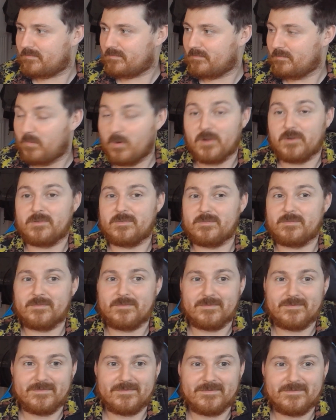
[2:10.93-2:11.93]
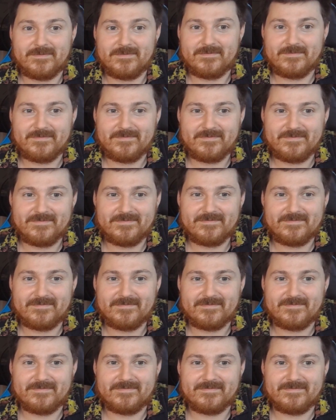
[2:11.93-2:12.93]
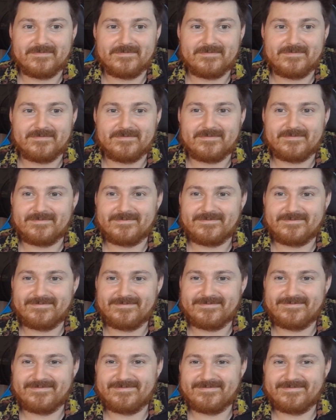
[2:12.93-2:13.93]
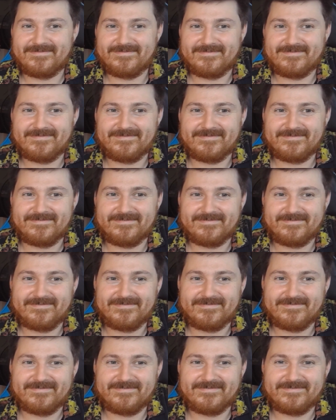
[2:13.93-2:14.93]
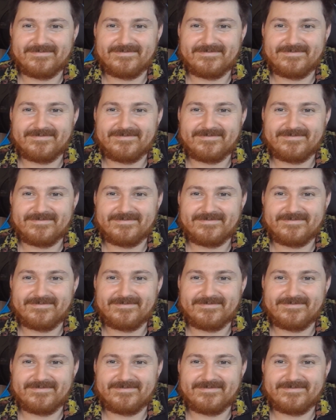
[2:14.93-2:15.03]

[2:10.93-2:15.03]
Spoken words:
The person shown says nothing.